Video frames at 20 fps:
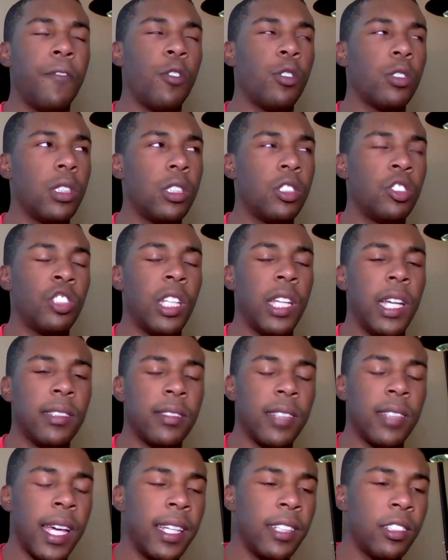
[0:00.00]
of forcing this
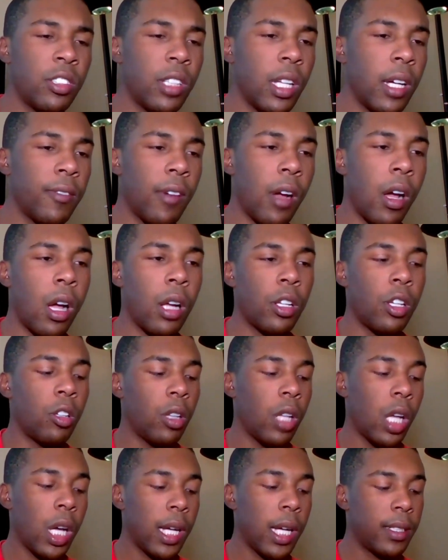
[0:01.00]
JSA stuff on
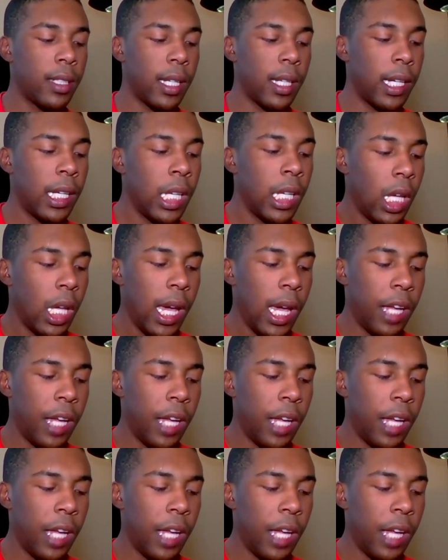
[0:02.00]
Yolanda.